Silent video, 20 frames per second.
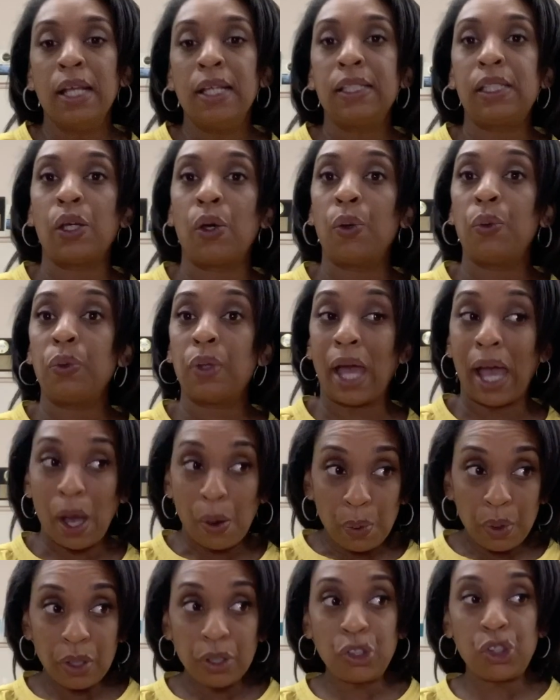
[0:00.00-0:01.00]
So
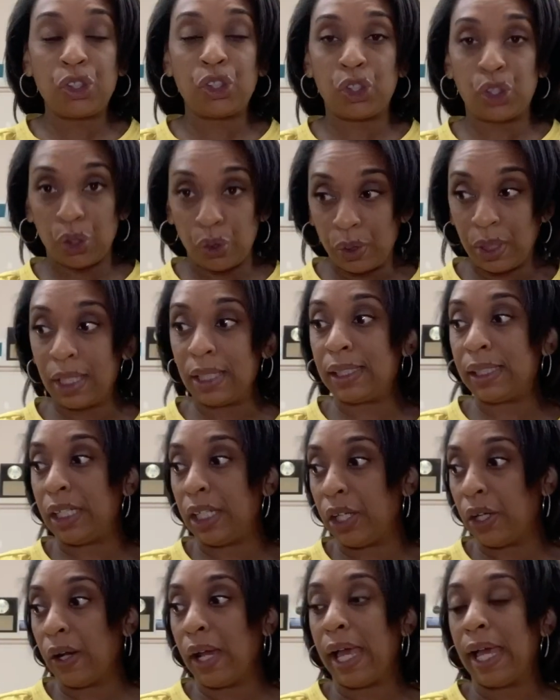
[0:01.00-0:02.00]
our students
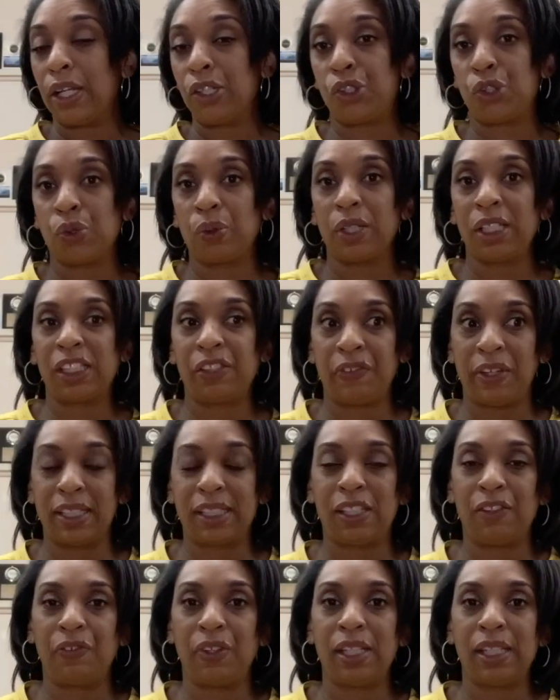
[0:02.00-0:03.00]
here at Julie's
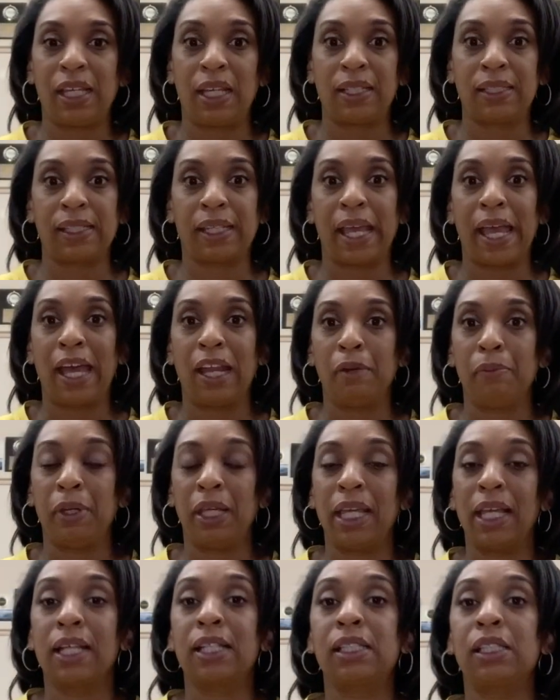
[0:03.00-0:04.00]
Fancy Feet Dance
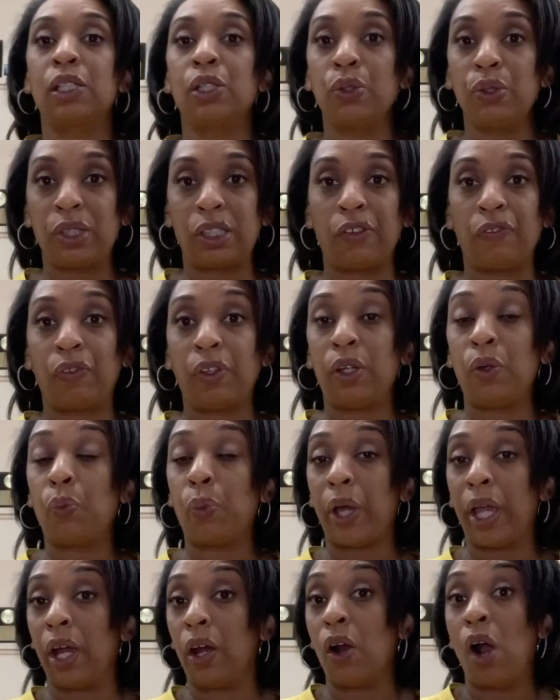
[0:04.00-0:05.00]
Academy exclusively
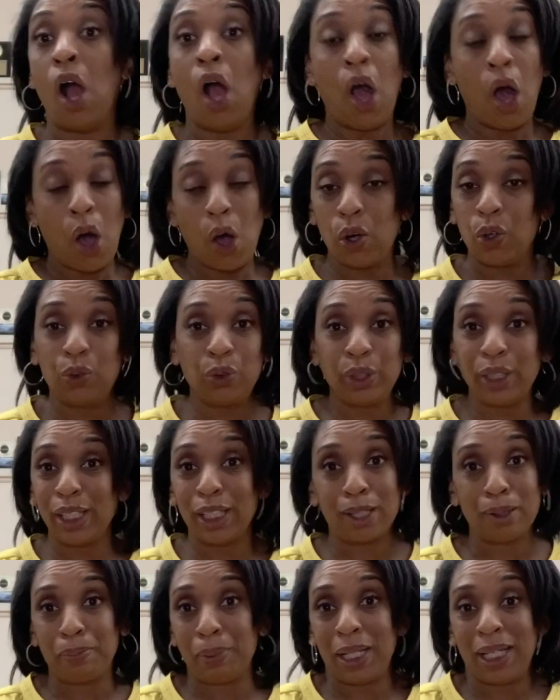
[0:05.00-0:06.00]
wear only
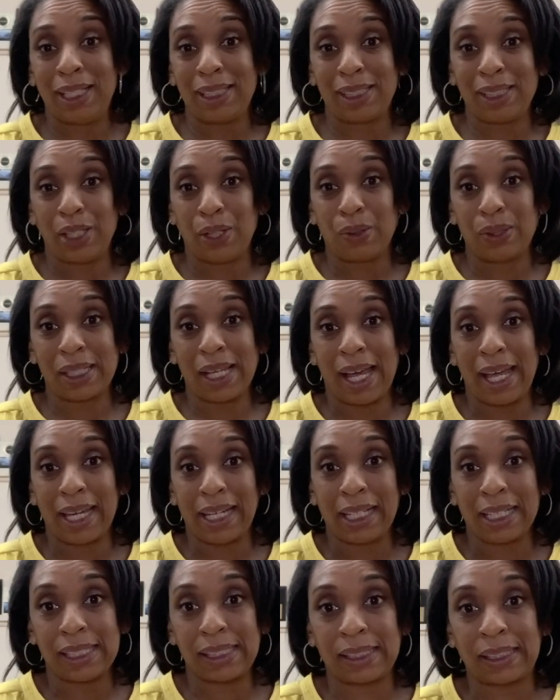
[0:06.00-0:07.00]
Capezio
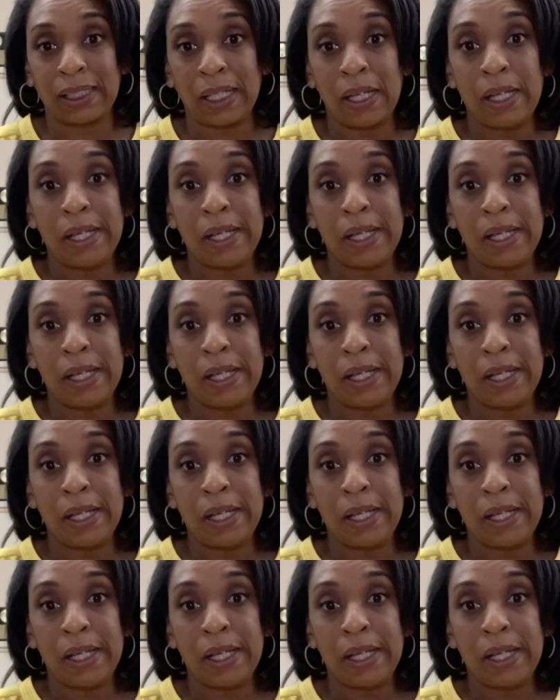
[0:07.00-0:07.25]
tights.